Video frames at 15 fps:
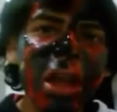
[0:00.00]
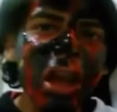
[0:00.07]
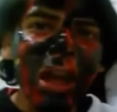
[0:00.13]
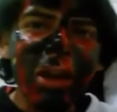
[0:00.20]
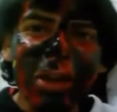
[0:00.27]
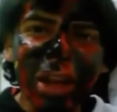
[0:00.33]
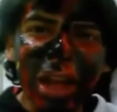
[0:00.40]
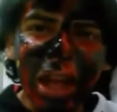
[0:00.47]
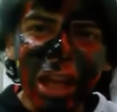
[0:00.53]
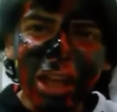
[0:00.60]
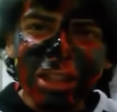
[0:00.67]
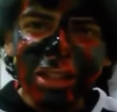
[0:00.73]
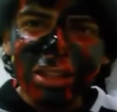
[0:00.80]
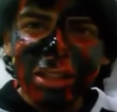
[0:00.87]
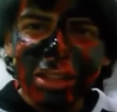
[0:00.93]
Check it out
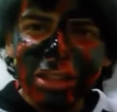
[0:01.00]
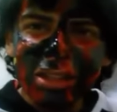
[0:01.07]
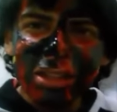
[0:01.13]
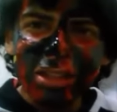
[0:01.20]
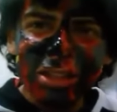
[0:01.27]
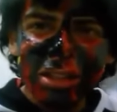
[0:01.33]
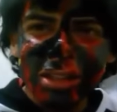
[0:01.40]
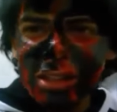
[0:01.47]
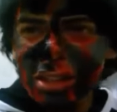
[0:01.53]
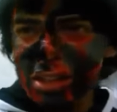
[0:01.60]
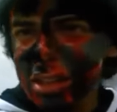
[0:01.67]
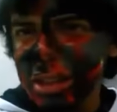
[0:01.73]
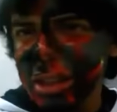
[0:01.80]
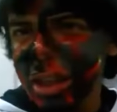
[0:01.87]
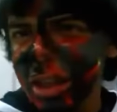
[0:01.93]
guys
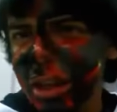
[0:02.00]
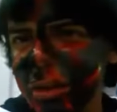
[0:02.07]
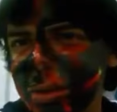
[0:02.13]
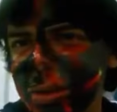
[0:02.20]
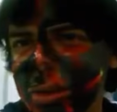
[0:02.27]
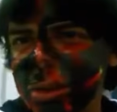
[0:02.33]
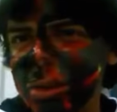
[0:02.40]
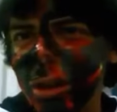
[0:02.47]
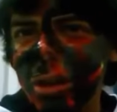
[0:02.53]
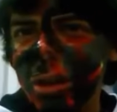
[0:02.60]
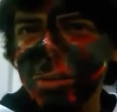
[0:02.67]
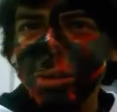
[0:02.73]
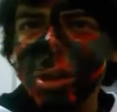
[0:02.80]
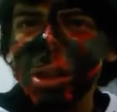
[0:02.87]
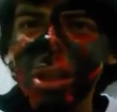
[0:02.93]
and the
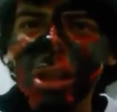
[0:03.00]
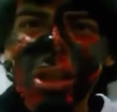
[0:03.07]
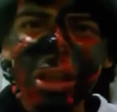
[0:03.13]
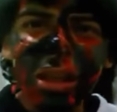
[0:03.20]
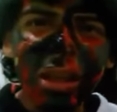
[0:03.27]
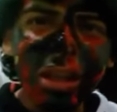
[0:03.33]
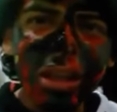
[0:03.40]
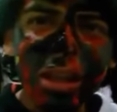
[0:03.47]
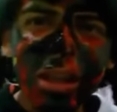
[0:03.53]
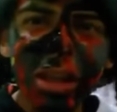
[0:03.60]
zombie.